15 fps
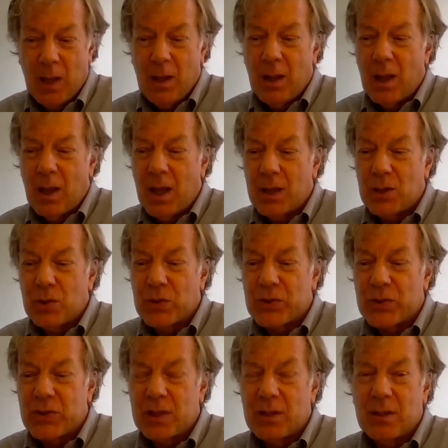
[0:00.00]
And you'll
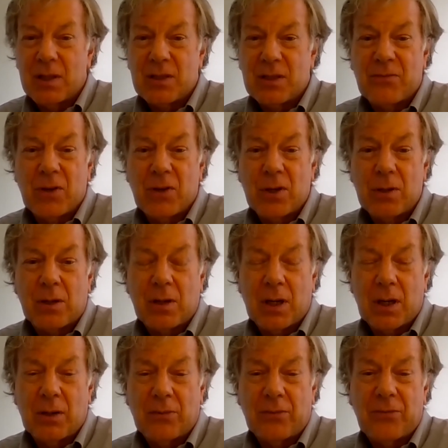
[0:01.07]
see this photograph.